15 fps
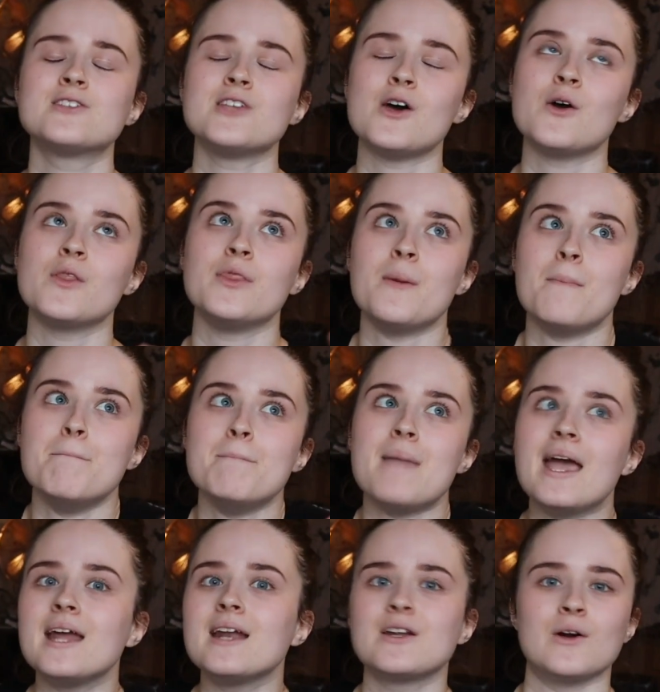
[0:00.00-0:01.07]
So the
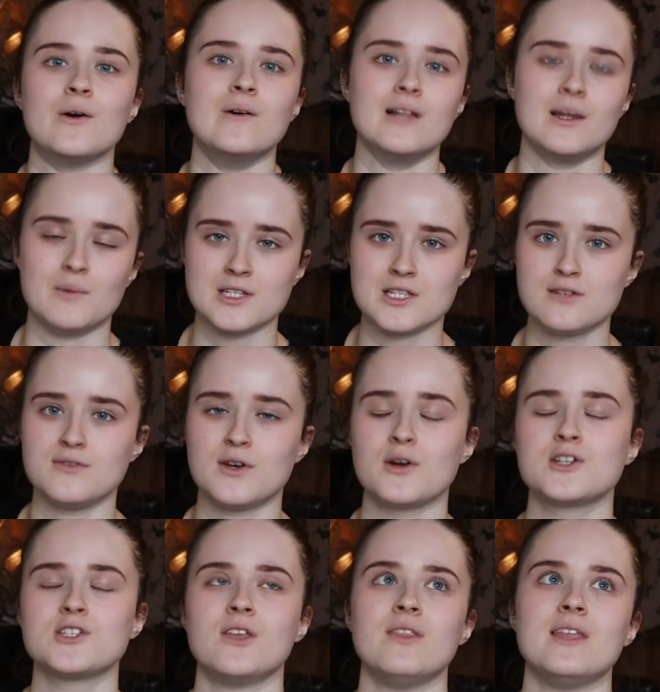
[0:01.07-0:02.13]
main goal I want to
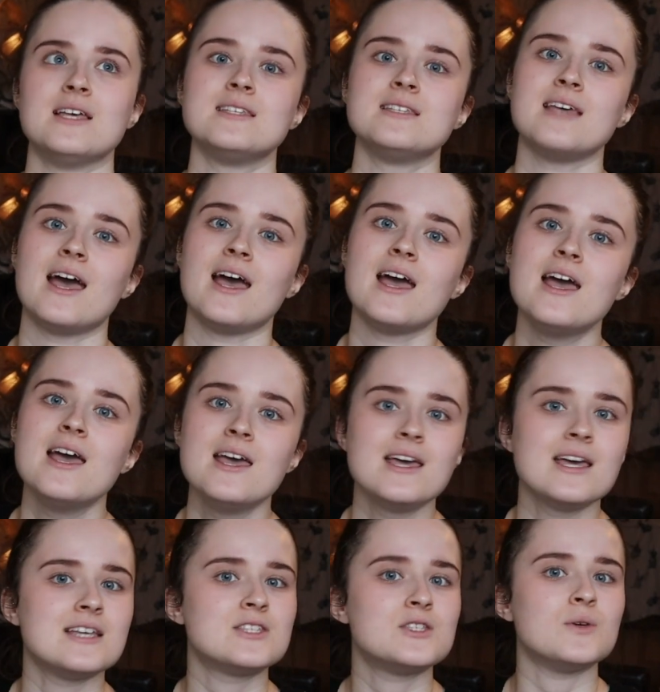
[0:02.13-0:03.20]
focus on this year
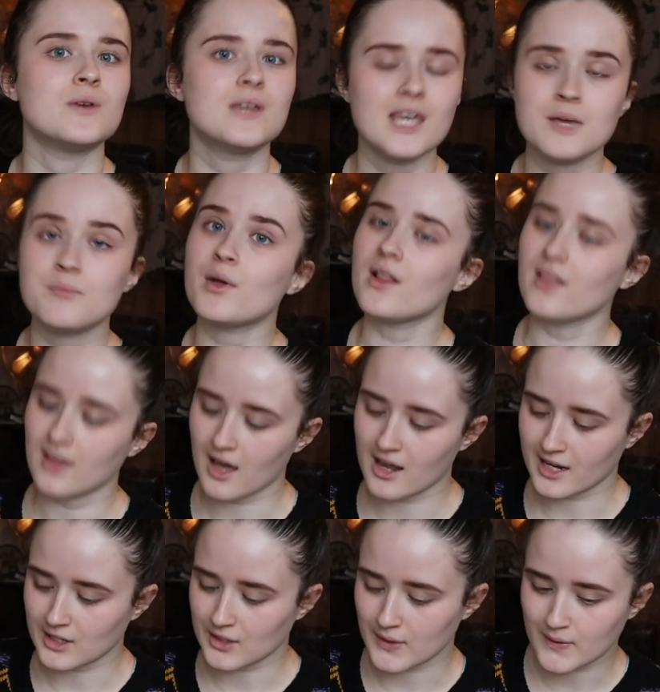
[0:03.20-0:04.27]
is to keep
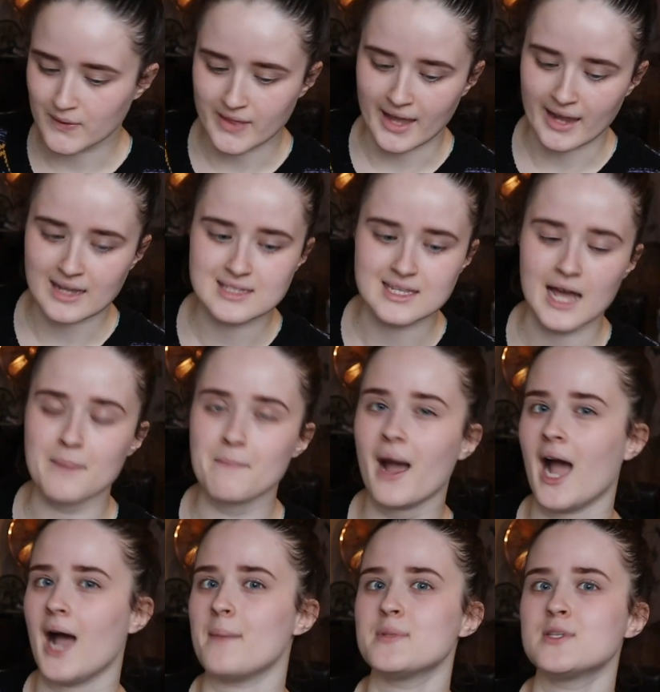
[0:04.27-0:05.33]
learning new things and
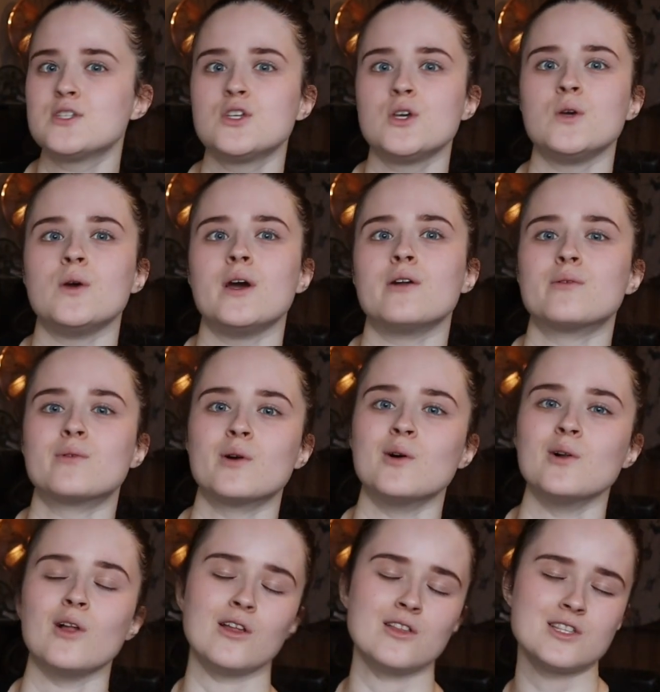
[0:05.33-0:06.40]
perhaps to
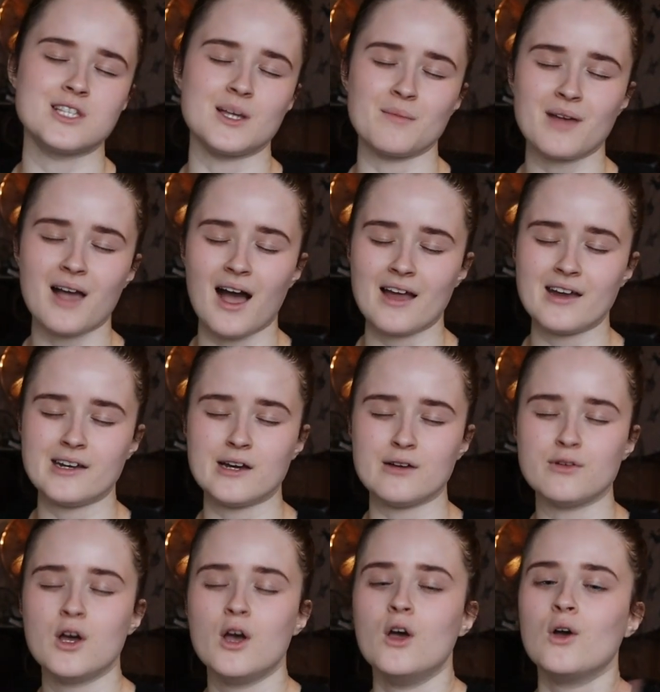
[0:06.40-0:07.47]
enroll on some kind of